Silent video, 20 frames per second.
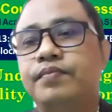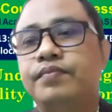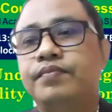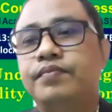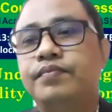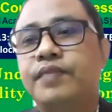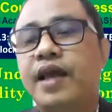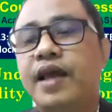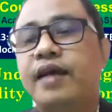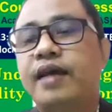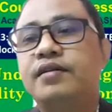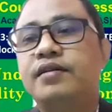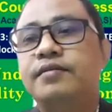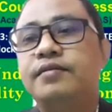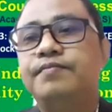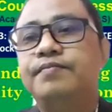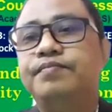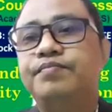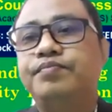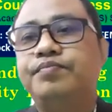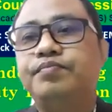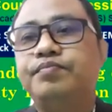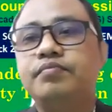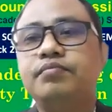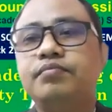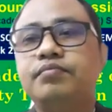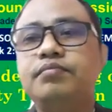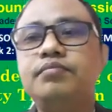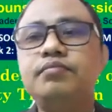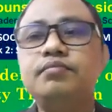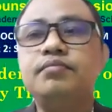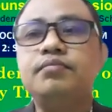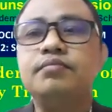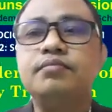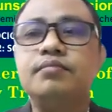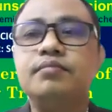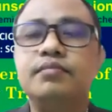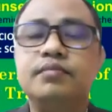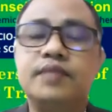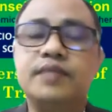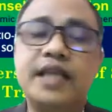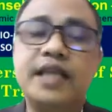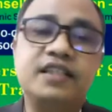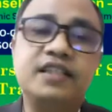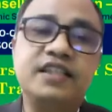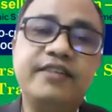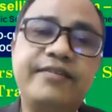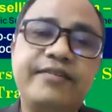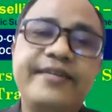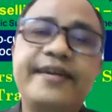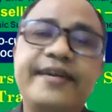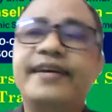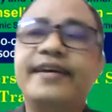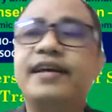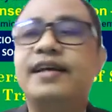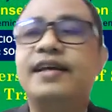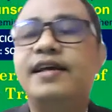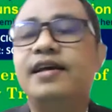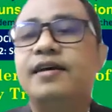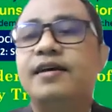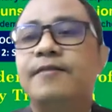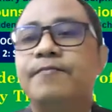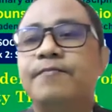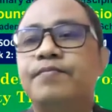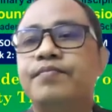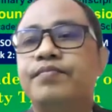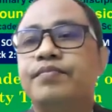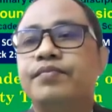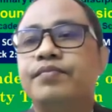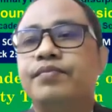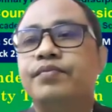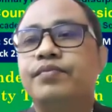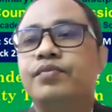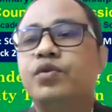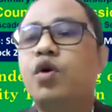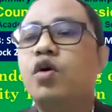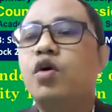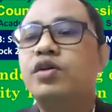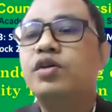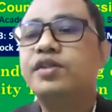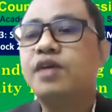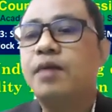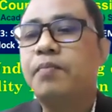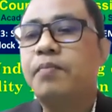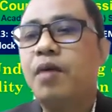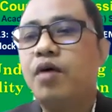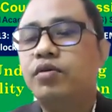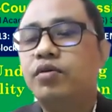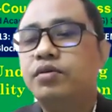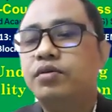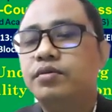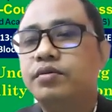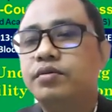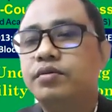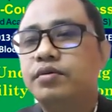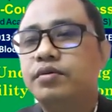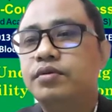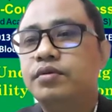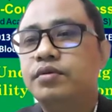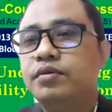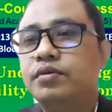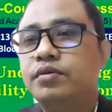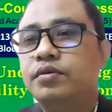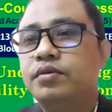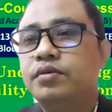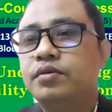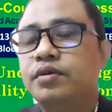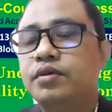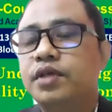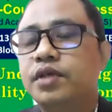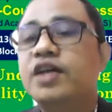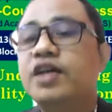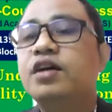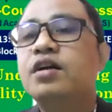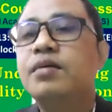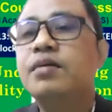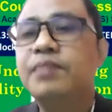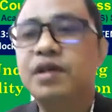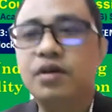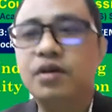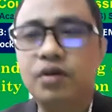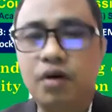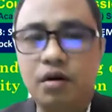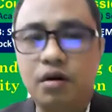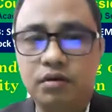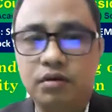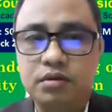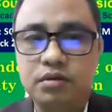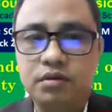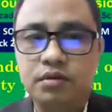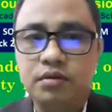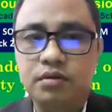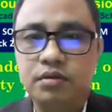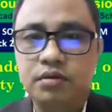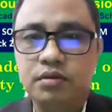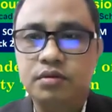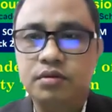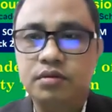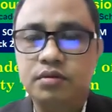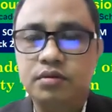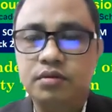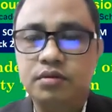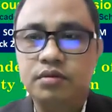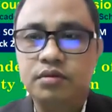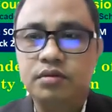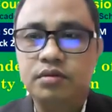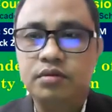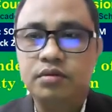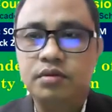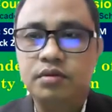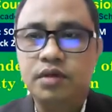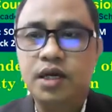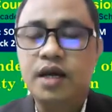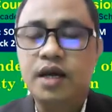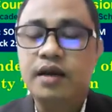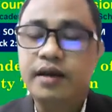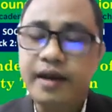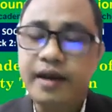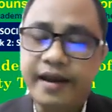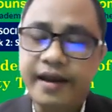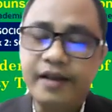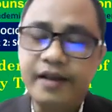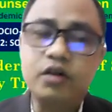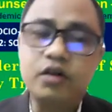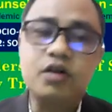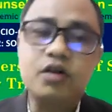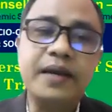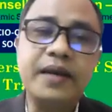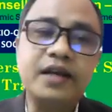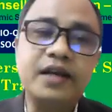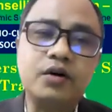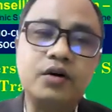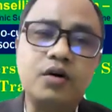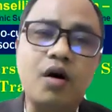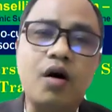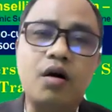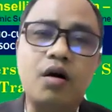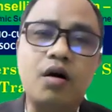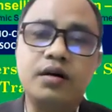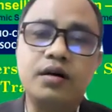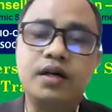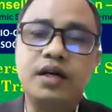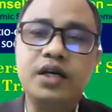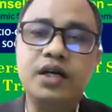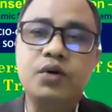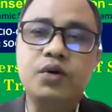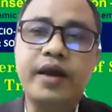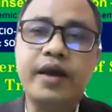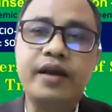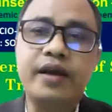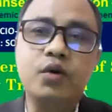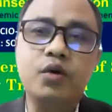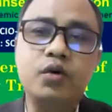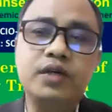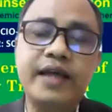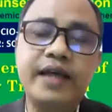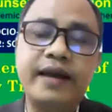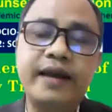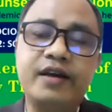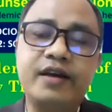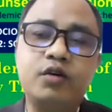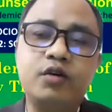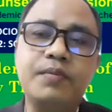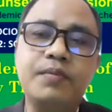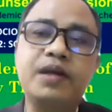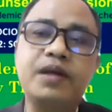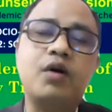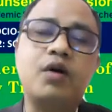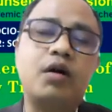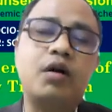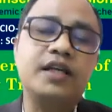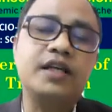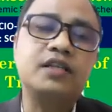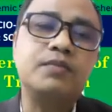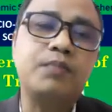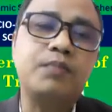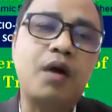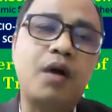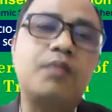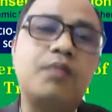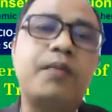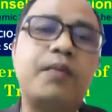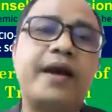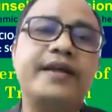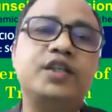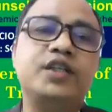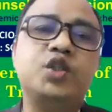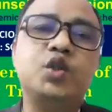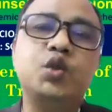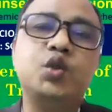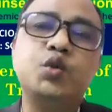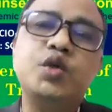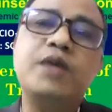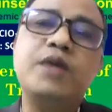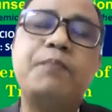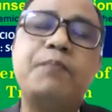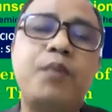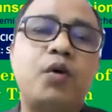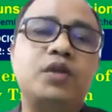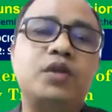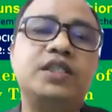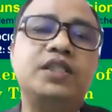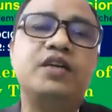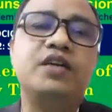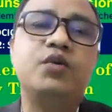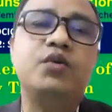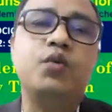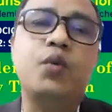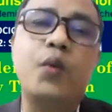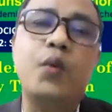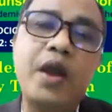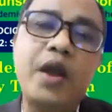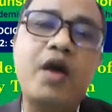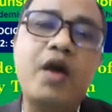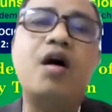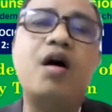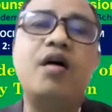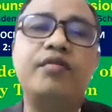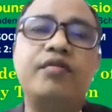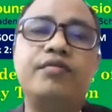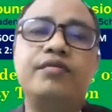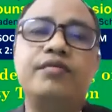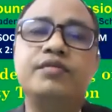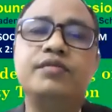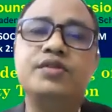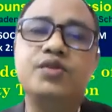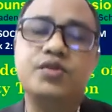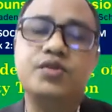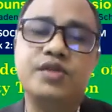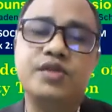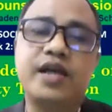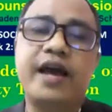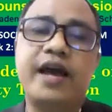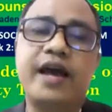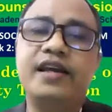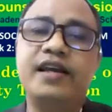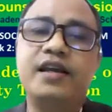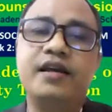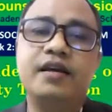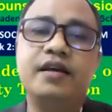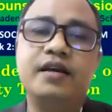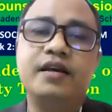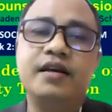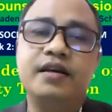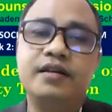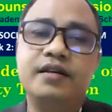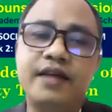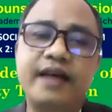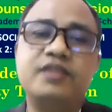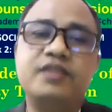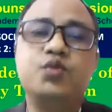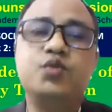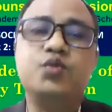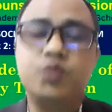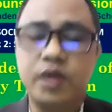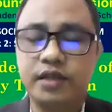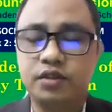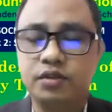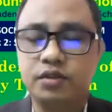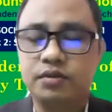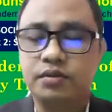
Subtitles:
then that definitely talks about economic growth. Then economic growth, you can look that economic growth is brought by two important way of society that's we are